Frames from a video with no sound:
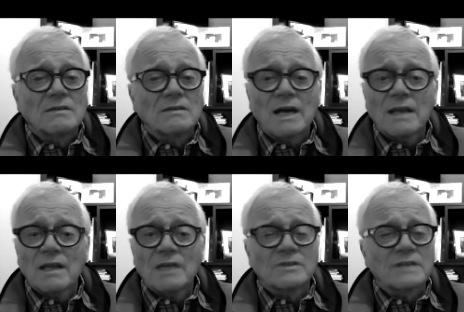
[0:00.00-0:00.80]
I
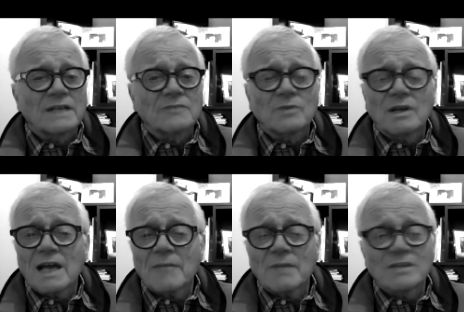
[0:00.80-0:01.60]
loved it. That's where I
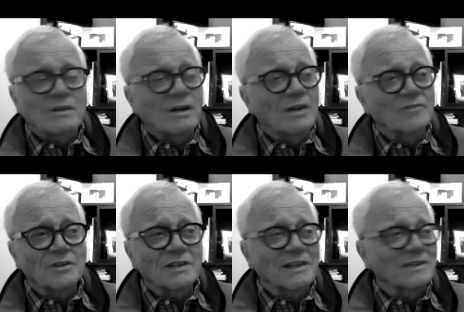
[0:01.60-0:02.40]
got my start, It's
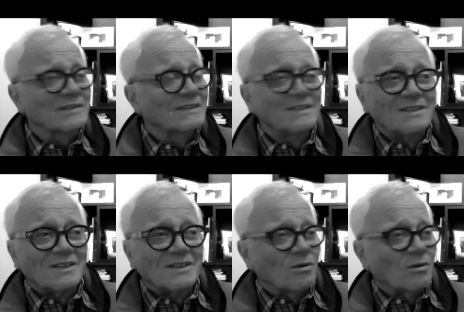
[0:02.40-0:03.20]
looking at
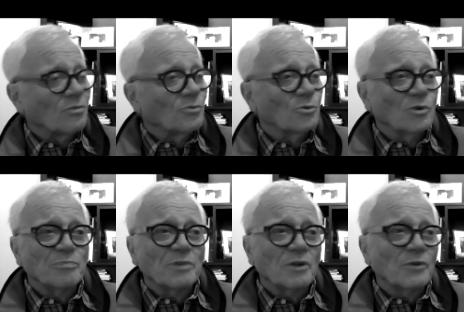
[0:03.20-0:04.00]
old
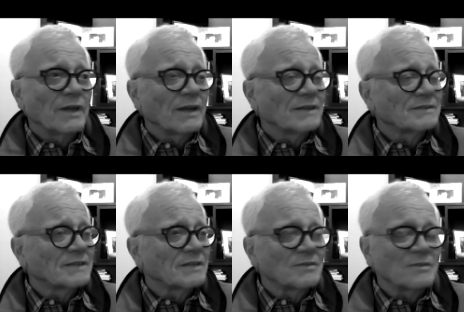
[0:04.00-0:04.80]
ruined buildings
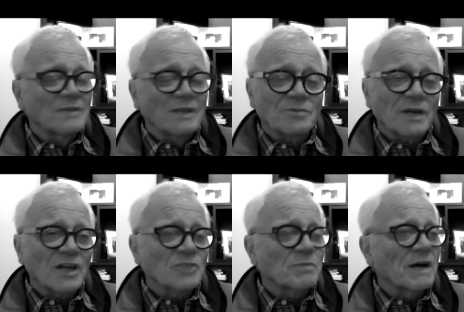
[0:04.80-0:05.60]
and, in
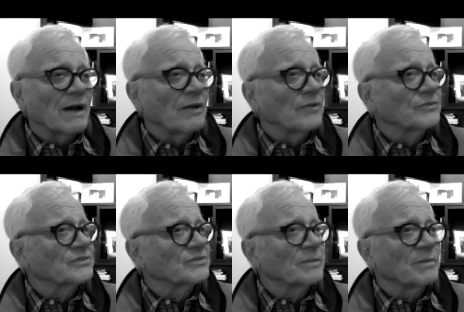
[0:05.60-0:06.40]
trash piles
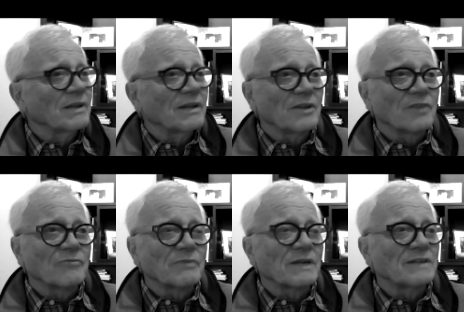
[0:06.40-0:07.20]
that somebody, you know,
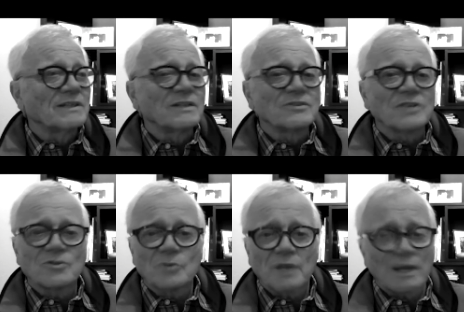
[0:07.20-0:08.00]
from the 19th
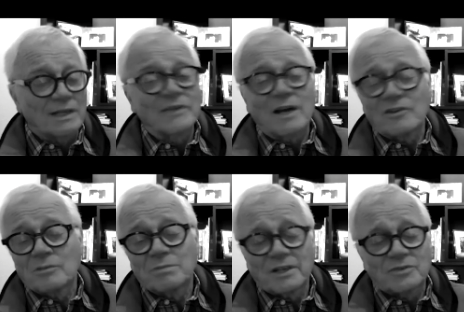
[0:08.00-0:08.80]
century. And I lived out in
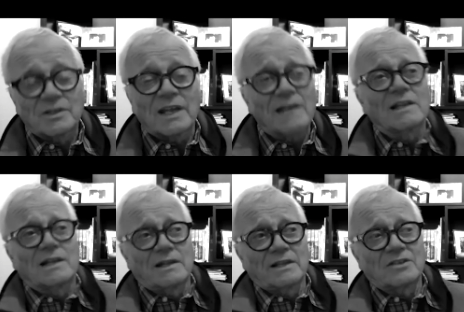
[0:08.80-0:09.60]
a place that had a
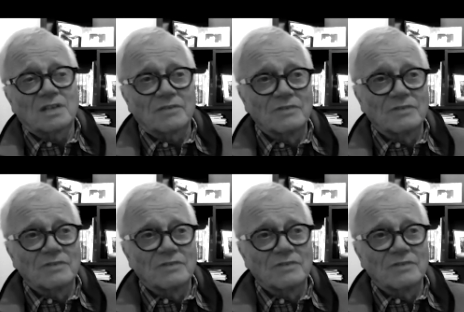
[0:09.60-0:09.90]
lot of that stuff.